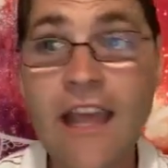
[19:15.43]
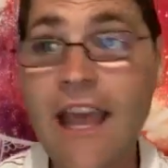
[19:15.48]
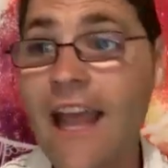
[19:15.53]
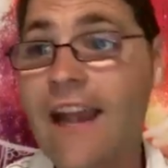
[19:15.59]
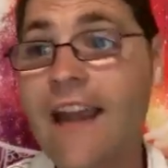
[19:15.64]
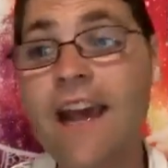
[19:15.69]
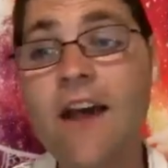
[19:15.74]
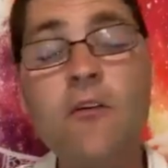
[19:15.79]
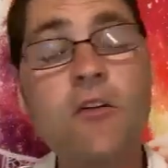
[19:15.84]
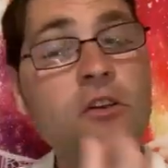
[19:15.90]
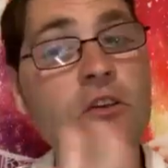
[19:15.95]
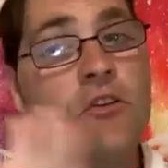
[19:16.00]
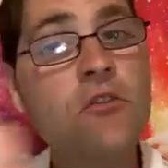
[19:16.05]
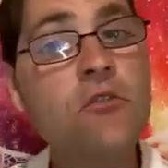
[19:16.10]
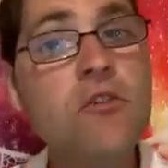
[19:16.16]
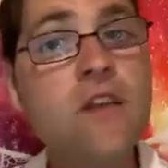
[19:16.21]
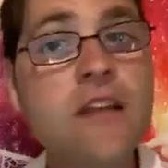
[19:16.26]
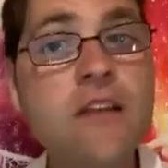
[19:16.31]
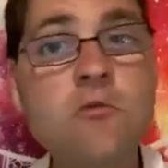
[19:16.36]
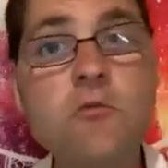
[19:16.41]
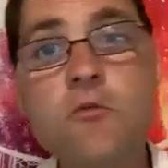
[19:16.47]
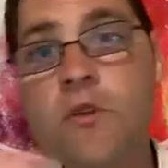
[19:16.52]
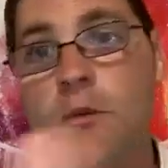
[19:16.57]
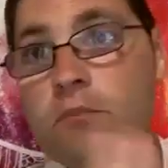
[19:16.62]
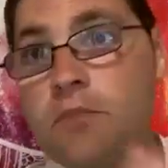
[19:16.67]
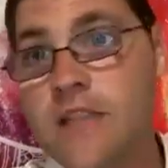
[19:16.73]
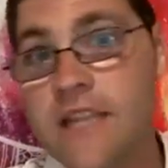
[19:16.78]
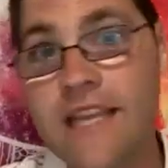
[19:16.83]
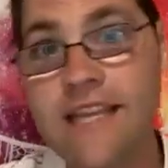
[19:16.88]
And now you can
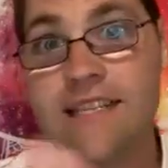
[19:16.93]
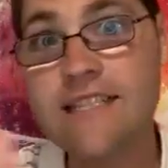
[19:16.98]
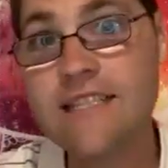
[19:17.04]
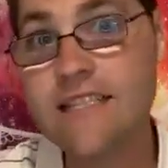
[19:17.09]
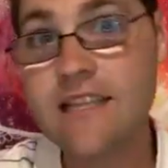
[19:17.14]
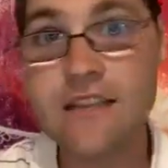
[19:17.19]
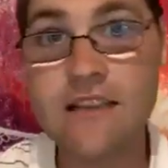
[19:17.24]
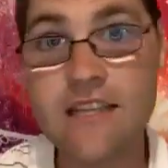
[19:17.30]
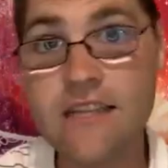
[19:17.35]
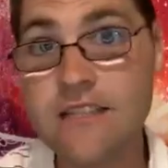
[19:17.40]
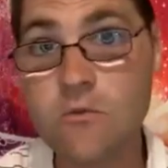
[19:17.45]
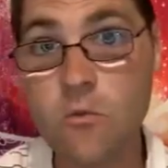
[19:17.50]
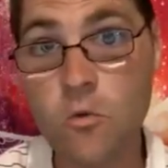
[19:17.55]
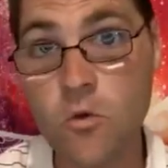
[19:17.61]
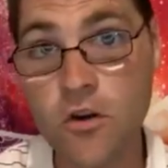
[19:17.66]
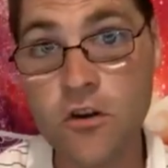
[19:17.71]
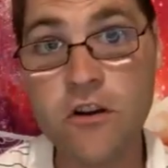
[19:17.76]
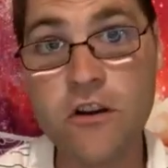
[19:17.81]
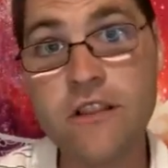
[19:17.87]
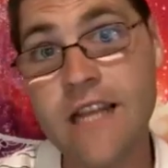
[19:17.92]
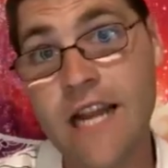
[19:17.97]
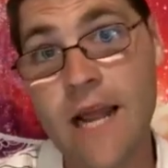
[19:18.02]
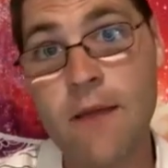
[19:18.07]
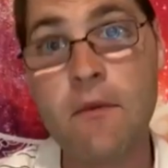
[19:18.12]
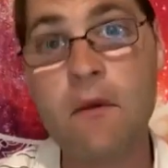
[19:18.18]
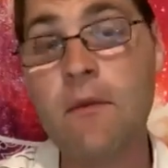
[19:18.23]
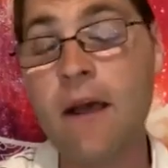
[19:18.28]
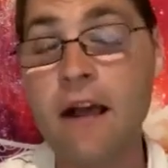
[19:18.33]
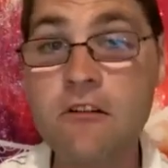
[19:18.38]
replace this word that
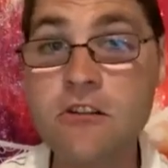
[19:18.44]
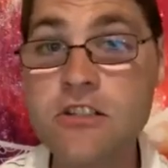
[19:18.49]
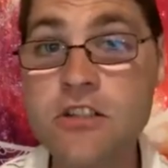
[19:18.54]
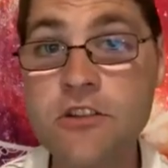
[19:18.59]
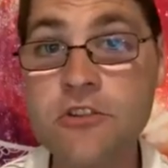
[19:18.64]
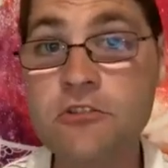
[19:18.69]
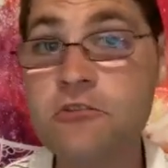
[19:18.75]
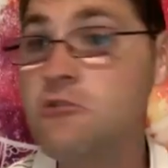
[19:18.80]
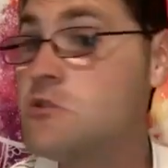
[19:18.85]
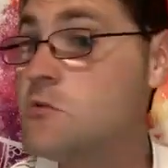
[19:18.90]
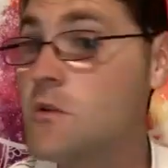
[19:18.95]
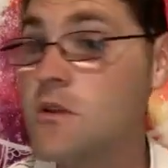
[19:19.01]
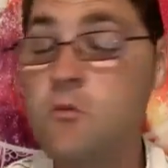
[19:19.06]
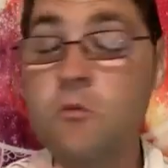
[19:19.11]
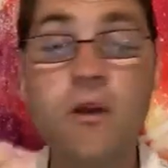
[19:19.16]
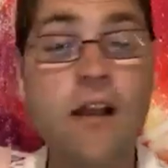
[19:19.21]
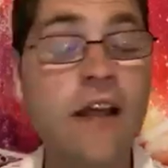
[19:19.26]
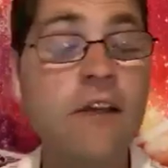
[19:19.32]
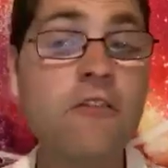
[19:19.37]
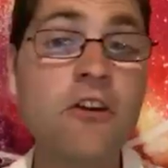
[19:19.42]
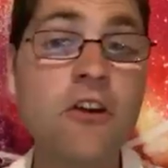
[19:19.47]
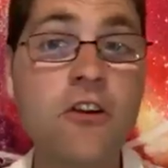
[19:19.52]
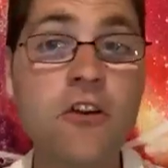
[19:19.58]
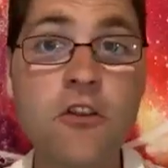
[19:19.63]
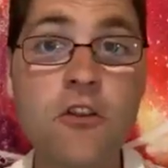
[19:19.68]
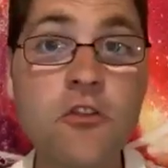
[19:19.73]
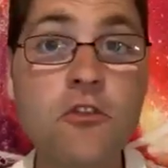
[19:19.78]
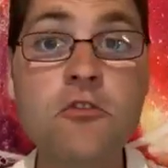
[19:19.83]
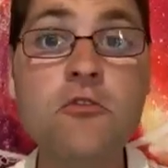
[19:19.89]
I'm about to use with
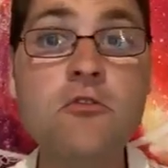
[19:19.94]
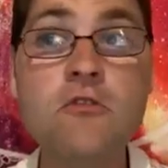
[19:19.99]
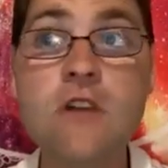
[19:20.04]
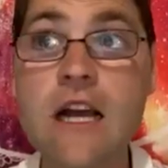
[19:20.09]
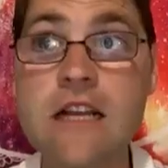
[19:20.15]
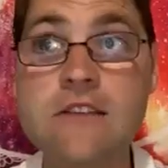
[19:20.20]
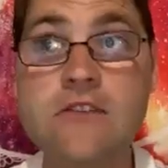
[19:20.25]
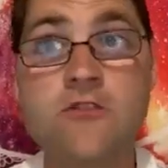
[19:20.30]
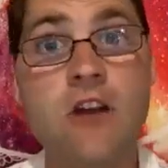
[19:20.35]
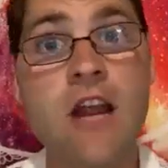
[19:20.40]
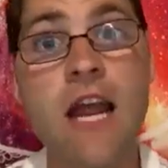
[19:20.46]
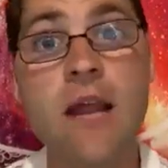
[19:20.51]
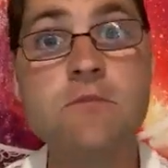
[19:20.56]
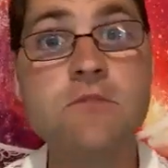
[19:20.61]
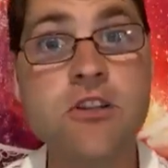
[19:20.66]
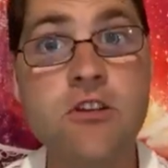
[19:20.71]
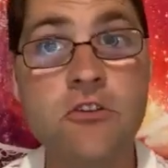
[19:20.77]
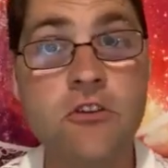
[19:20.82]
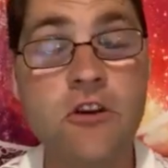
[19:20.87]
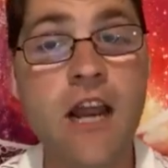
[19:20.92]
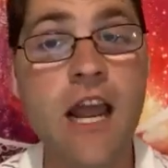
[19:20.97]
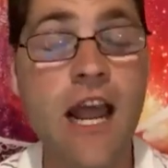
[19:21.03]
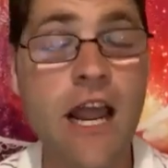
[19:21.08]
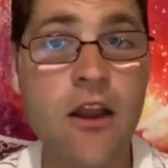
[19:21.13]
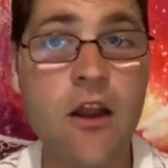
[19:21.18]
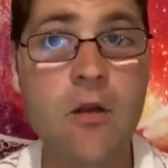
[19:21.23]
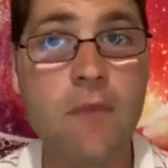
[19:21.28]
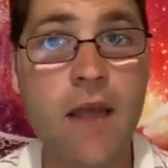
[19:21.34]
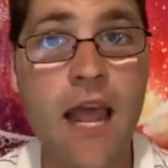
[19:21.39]
whatever you ascribe to your
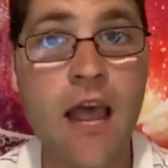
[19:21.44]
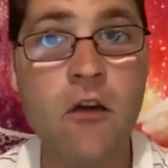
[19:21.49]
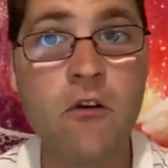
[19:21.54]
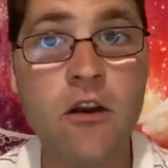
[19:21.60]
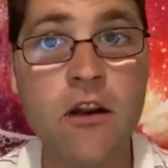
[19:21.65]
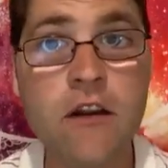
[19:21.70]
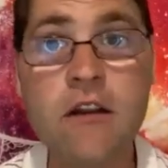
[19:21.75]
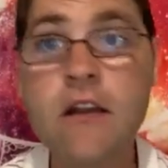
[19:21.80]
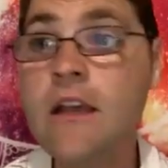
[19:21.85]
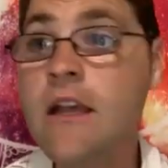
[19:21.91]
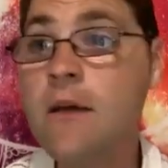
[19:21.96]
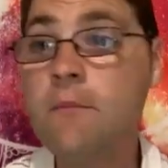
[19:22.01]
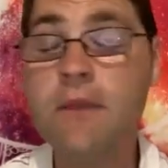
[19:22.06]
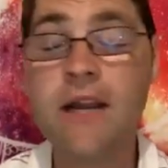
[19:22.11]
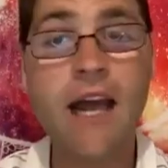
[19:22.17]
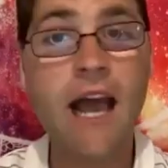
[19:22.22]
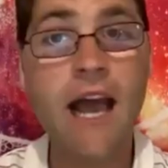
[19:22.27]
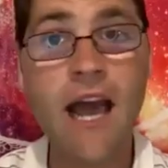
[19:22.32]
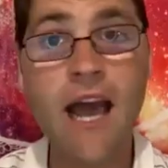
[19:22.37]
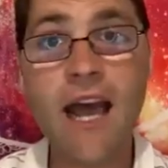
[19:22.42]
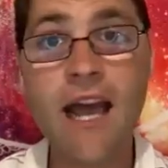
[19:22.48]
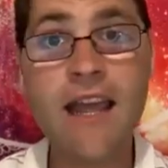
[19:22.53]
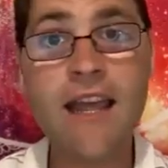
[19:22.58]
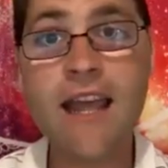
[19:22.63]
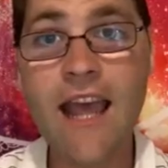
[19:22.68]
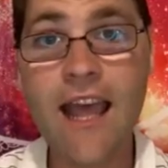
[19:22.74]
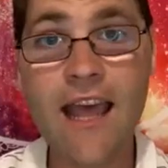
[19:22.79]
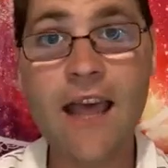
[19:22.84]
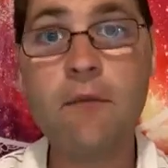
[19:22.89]
higher power. But
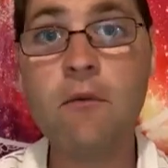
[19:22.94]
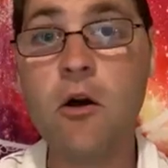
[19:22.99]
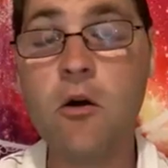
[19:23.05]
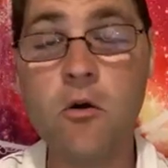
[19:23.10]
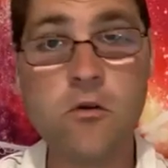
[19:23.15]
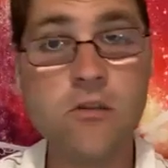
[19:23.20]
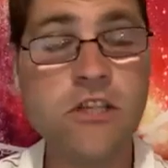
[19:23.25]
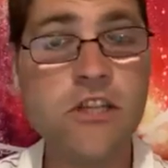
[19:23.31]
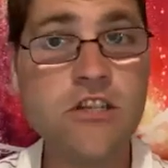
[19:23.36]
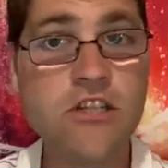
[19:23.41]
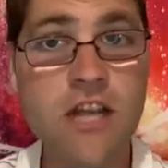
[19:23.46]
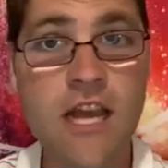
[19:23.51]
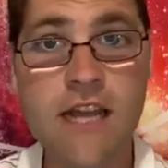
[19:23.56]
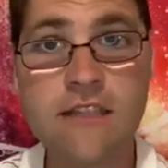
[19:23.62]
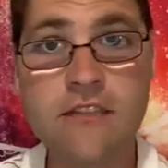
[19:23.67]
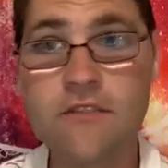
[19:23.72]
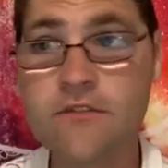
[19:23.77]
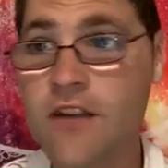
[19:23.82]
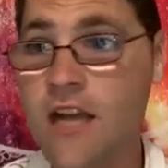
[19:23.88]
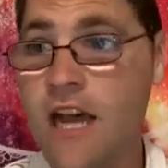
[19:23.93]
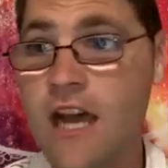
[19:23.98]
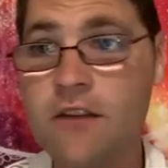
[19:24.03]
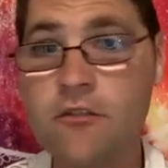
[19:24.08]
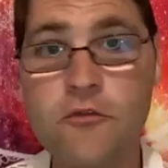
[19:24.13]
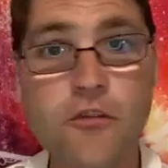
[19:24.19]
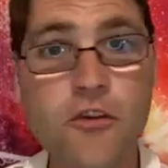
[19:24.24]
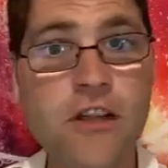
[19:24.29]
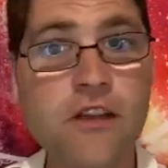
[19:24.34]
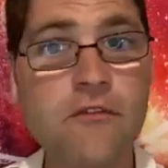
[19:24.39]
I am a holy child of God,
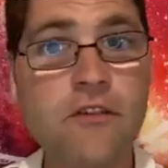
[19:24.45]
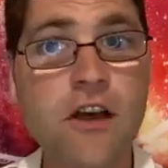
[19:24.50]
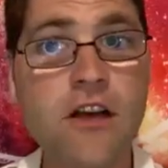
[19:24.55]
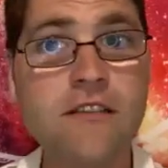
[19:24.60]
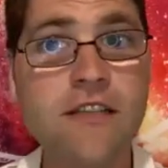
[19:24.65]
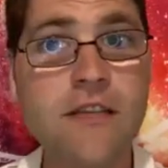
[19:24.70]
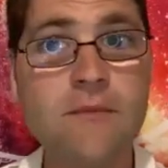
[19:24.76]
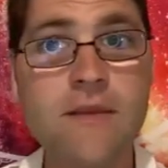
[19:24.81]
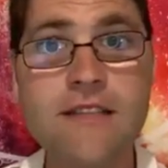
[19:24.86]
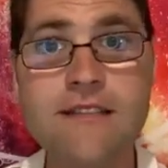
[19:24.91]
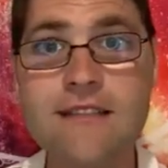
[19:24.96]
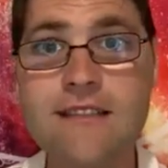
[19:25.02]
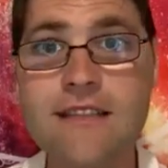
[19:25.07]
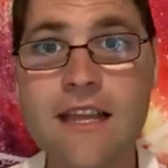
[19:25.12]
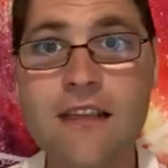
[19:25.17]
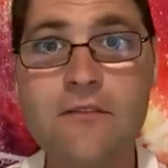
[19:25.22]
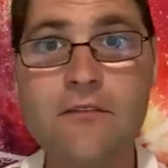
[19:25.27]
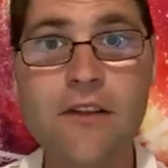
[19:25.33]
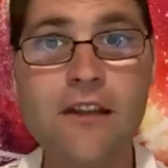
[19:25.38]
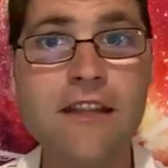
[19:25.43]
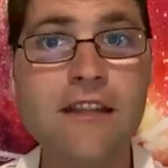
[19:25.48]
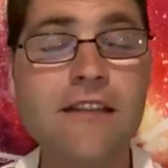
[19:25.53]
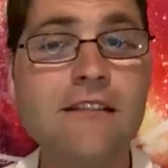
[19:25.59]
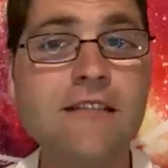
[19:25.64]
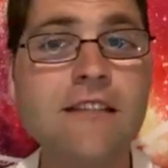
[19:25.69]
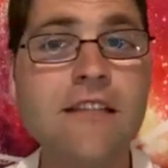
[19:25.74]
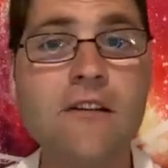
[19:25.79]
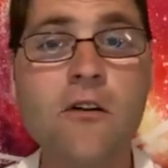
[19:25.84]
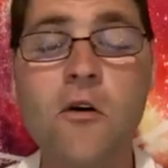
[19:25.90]
free of all limits, safe and
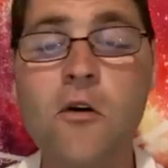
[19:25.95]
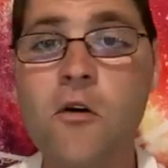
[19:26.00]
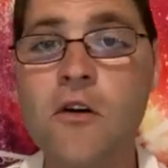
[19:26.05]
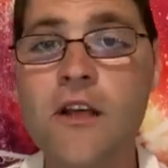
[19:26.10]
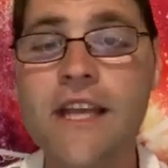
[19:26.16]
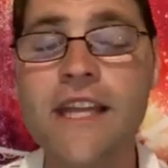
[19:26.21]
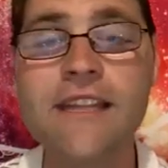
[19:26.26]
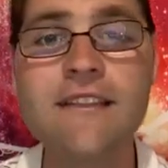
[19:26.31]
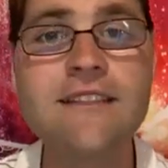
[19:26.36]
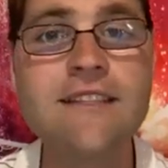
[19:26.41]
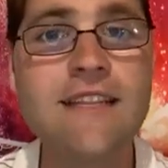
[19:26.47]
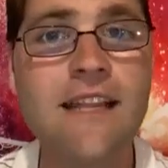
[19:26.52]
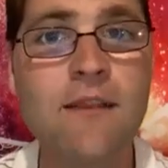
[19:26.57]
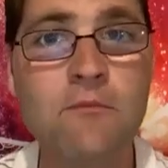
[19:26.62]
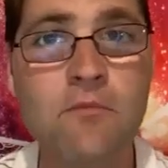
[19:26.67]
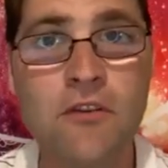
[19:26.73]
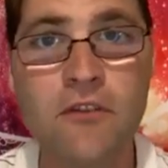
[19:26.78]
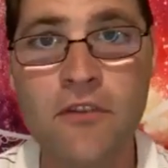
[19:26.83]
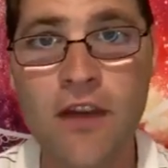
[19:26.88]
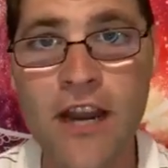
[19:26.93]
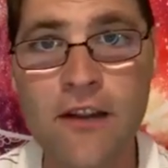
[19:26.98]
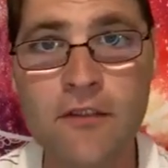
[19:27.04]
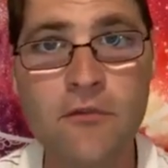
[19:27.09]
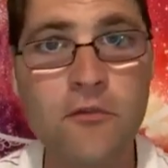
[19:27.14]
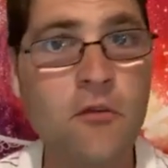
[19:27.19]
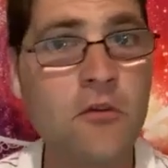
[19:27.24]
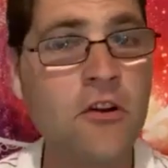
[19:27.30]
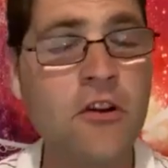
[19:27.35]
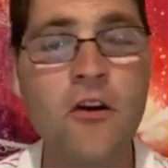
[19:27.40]
healed and whole, innocent and provided
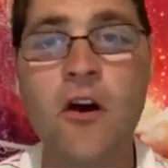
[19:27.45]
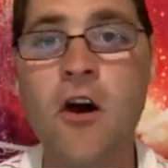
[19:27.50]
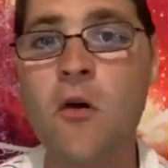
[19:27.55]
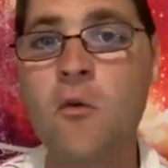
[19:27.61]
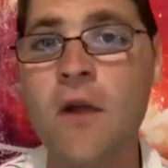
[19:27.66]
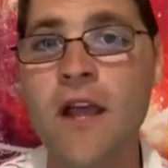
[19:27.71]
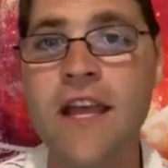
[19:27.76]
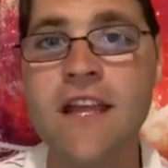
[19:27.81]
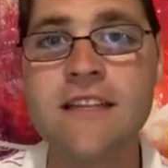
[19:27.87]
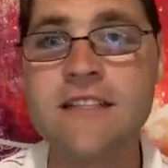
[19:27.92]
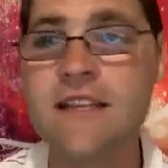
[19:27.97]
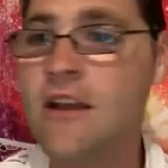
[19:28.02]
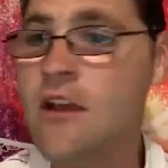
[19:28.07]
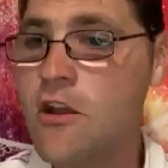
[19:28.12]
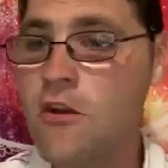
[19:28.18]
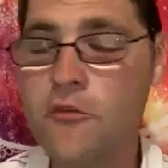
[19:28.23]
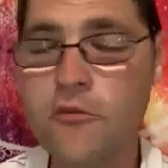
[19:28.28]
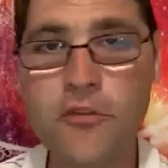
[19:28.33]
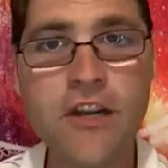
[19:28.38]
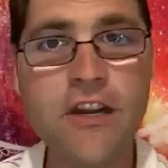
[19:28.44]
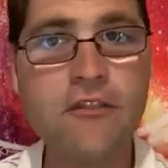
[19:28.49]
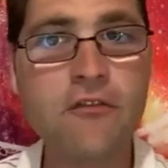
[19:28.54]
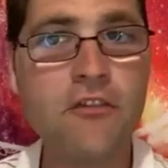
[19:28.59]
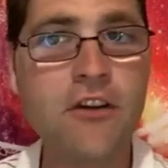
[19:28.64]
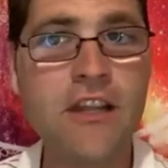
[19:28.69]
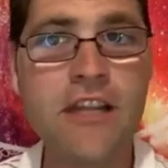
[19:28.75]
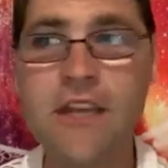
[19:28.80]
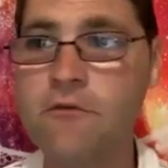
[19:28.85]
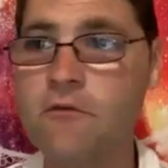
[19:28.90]
for in all ways, free to
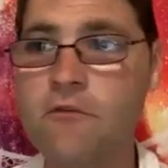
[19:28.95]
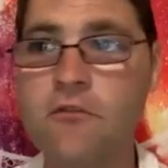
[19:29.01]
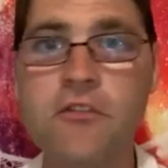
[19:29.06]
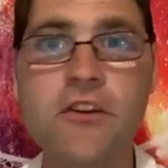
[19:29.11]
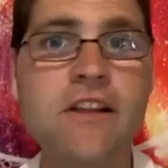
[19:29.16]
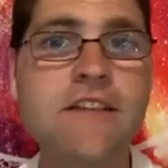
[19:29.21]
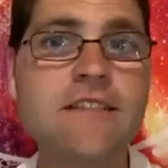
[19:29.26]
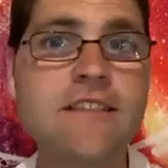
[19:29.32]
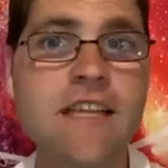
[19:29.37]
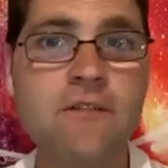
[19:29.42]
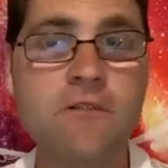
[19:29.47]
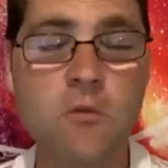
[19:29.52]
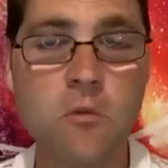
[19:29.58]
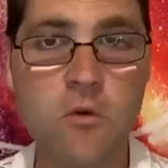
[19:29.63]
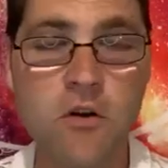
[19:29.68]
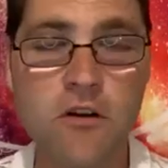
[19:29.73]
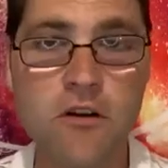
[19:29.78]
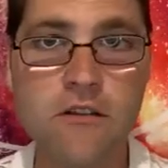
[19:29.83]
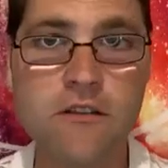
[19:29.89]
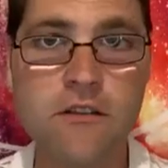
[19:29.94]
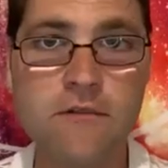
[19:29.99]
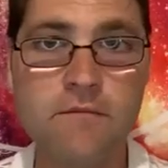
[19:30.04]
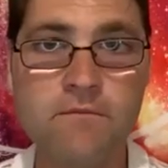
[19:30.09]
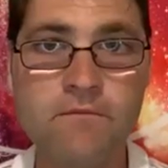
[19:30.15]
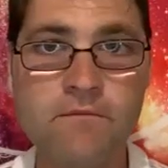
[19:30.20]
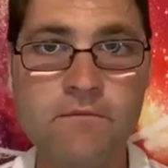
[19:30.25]
forgive and free to save the world.